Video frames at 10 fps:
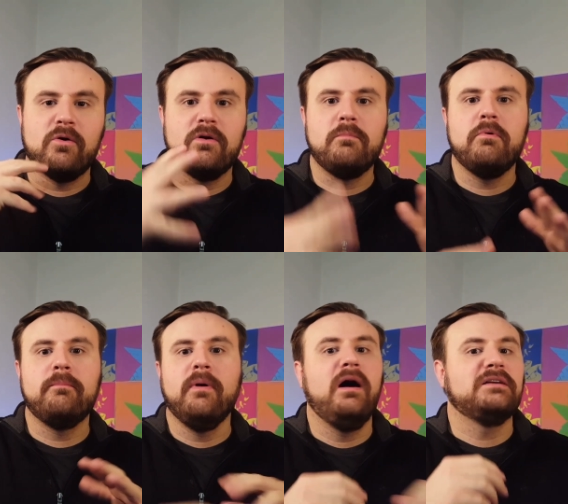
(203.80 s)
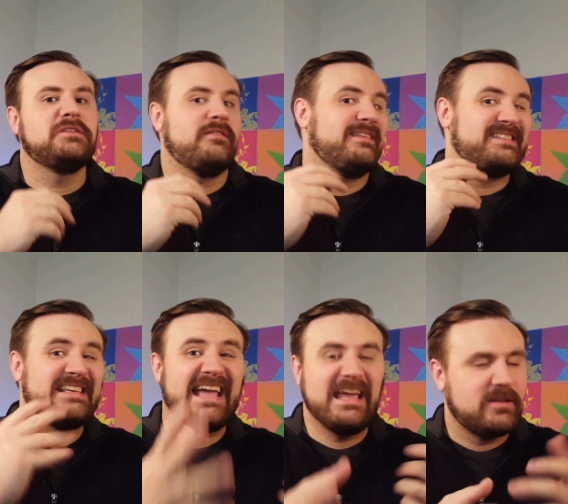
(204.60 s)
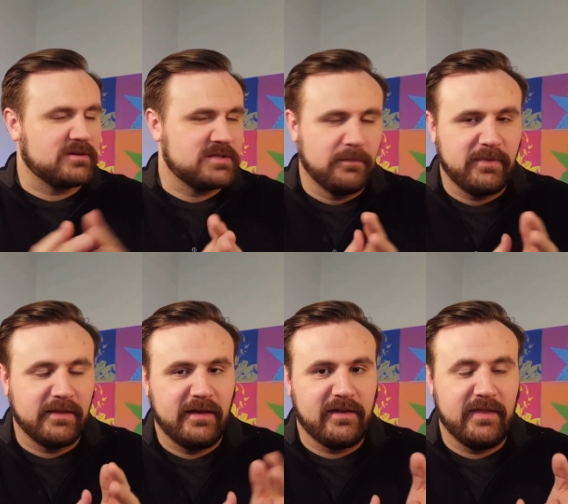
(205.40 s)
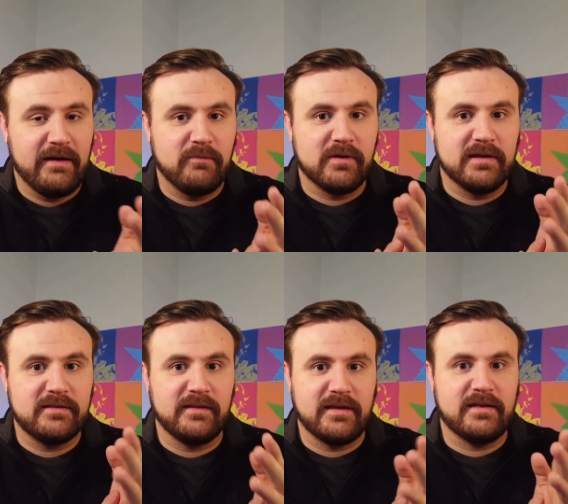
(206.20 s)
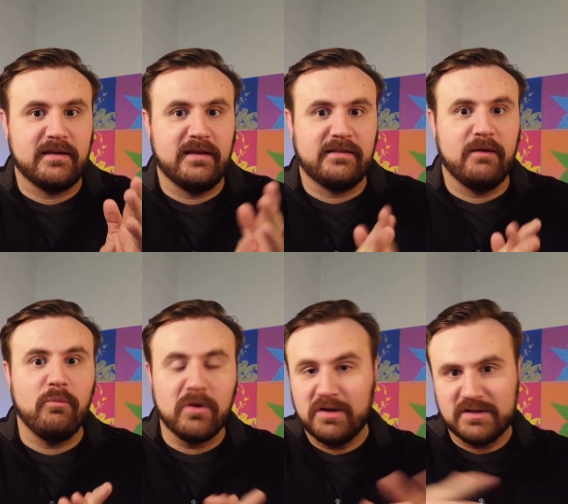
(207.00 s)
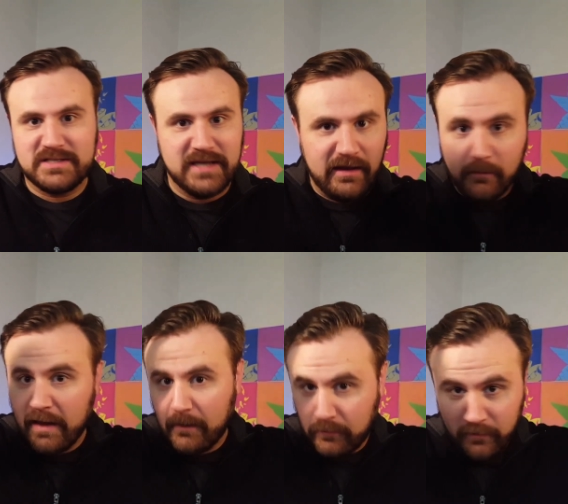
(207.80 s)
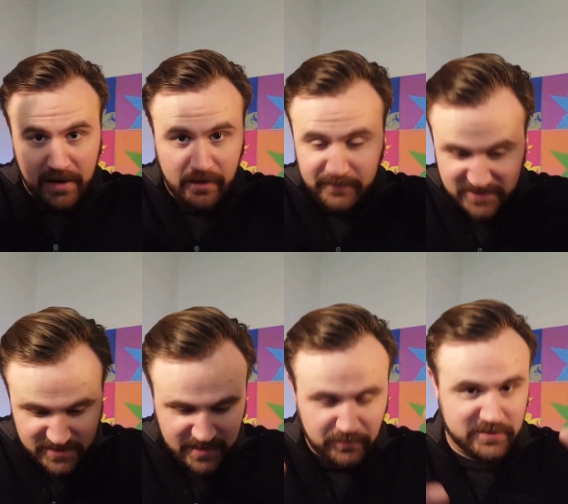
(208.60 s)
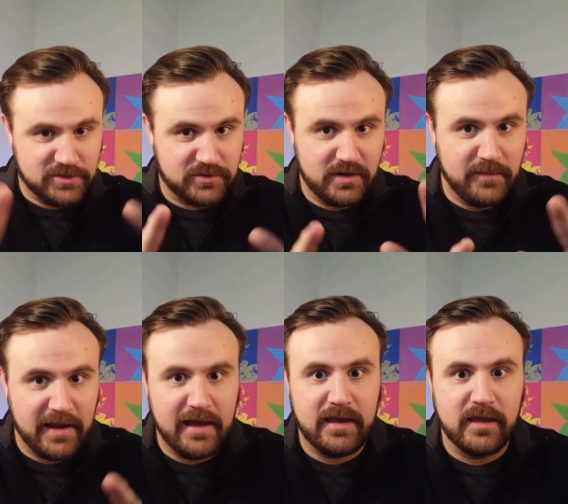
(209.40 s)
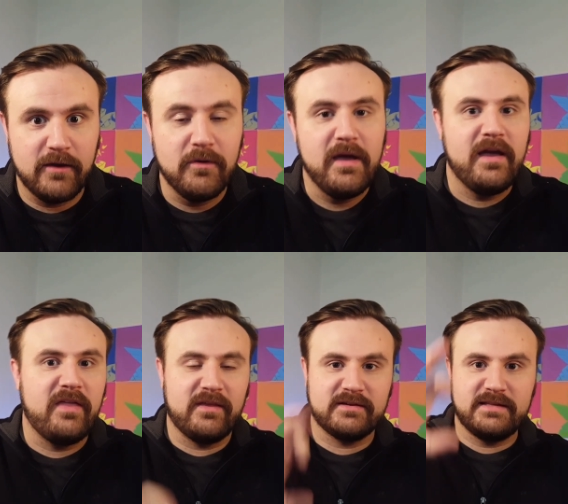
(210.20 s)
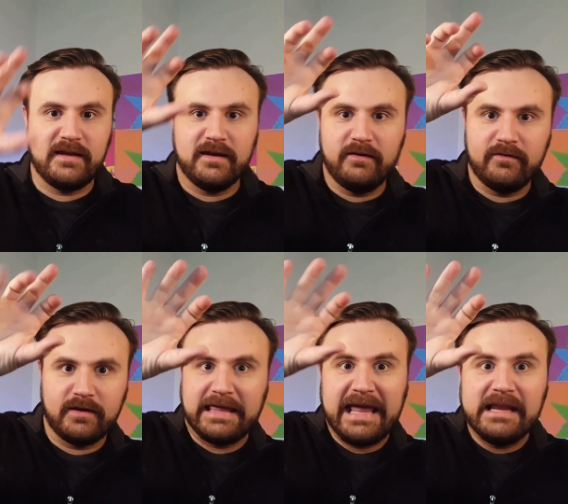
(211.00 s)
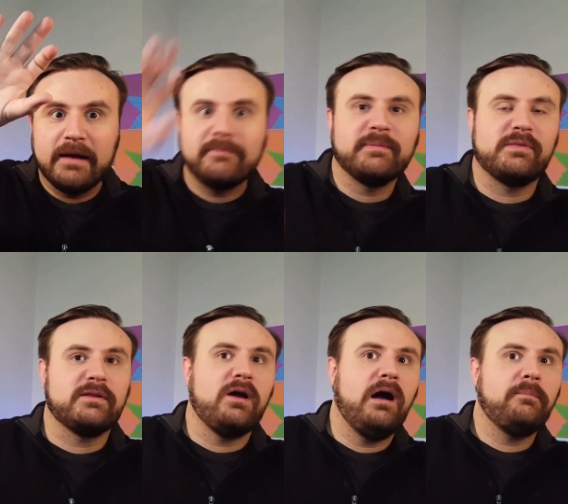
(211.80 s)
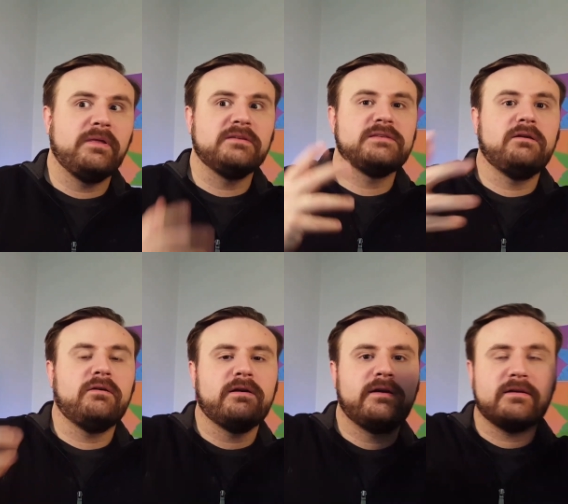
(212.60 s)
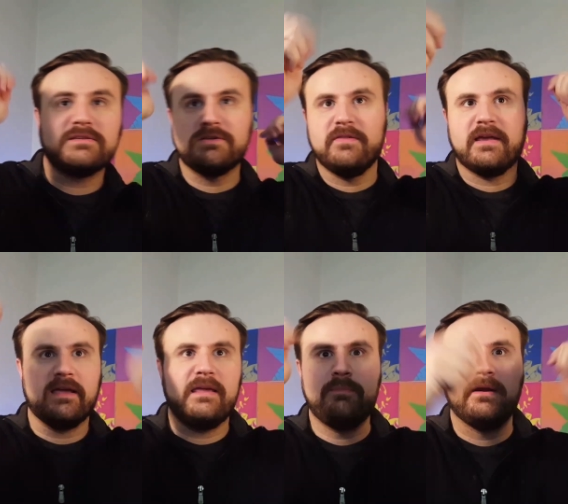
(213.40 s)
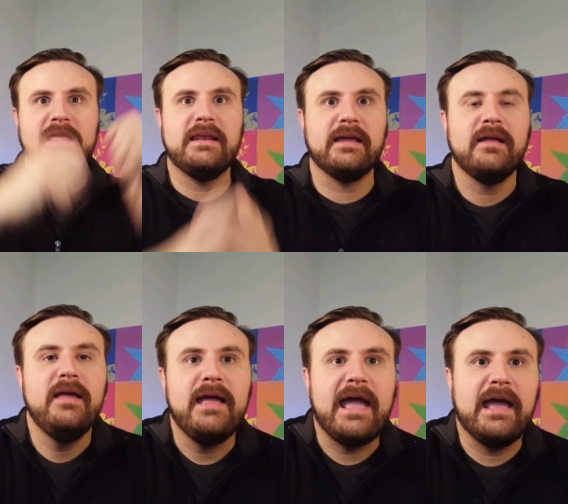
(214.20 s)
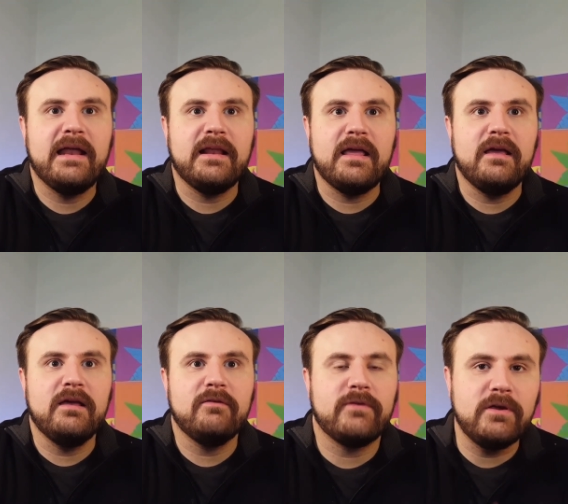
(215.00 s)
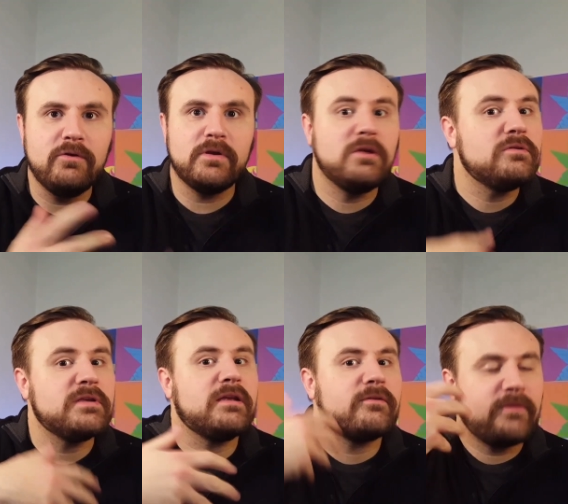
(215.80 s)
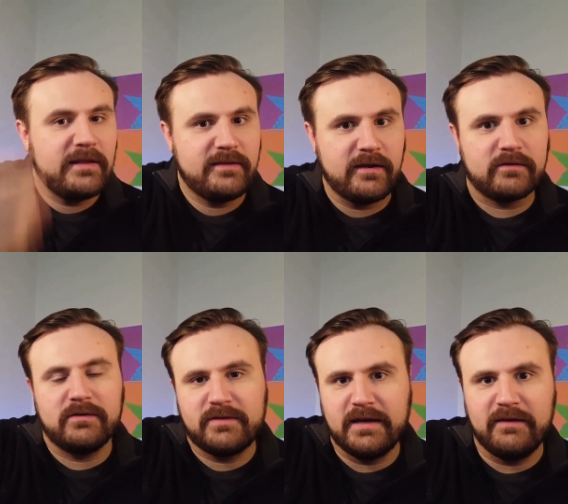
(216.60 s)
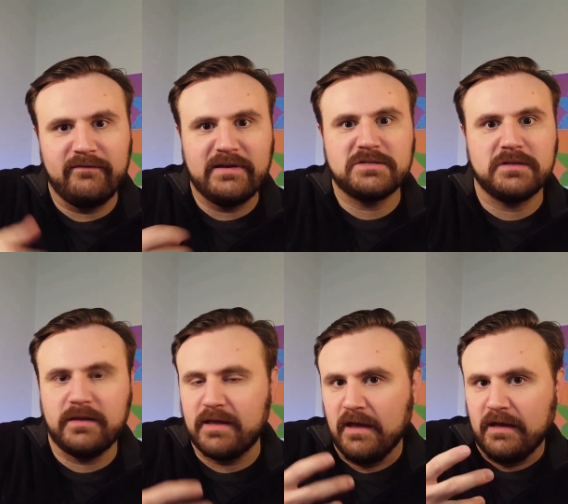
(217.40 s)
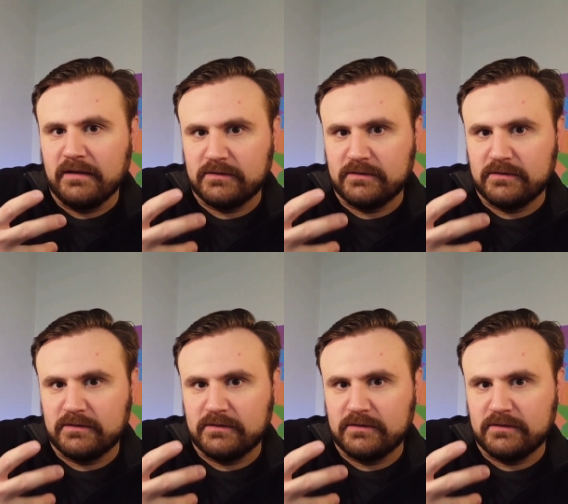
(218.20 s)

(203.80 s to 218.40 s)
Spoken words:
horrible boss or this gate or something like that, where it's like it's a warrior style map where enemies just keep on streaming at you and there's like a gate up at the top that you send all your heroes to and they can keep on hitting, and if you using your friends' heroes can eventually